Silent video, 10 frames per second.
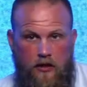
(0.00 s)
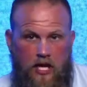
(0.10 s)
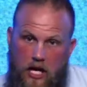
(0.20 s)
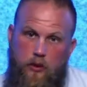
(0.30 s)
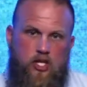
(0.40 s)

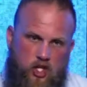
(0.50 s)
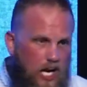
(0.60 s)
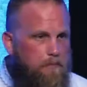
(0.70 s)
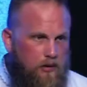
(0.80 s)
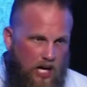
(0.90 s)
He would
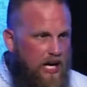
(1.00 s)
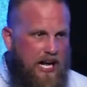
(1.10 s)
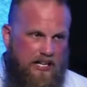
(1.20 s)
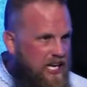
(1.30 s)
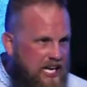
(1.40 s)
shed blood
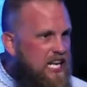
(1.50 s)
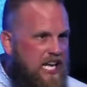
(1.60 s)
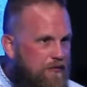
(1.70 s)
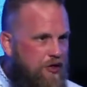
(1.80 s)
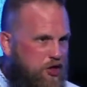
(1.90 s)
at any
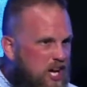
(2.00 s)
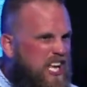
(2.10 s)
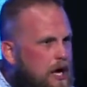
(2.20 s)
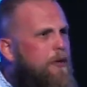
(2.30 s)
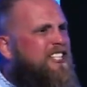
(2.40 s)
given thing.
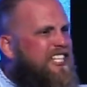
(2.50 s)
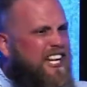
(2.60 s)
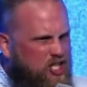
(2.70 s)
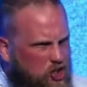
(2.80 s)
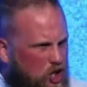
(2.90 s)
He was an
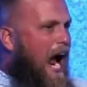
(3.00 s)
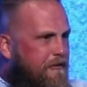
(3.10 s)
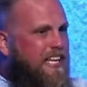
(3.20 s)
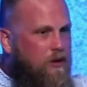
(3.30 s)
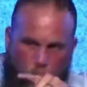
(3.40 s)

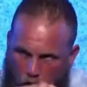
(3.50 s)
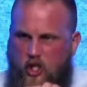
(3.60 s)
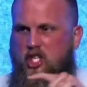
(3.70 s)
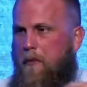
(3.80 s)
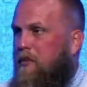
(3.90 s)
extravagant
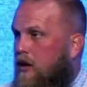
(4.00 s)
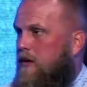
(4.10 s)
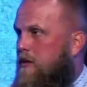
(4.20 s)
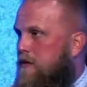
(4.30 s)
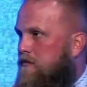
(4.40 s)

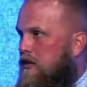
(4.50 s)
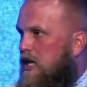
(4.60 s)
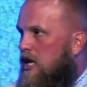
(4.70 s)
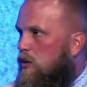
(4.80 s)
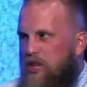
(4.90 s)
worshiper
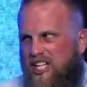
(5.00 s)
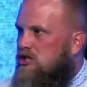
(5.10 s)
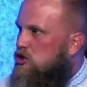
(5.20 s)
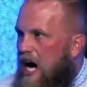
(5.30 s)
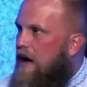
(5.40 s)
with
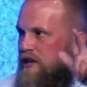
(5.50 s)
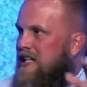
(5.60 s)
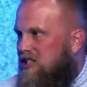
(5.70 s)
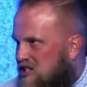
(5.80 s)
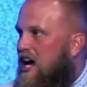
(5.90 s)

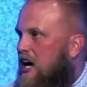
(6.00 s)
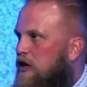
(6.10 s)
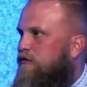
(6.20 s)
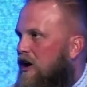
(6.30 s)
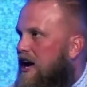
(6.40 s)
extravagant
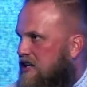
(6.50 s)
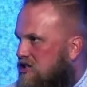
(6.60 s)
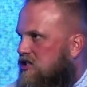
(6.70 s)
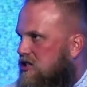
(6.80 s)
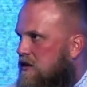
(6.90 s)

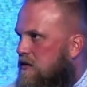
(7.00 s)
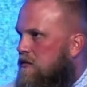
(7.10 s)
sacrifice.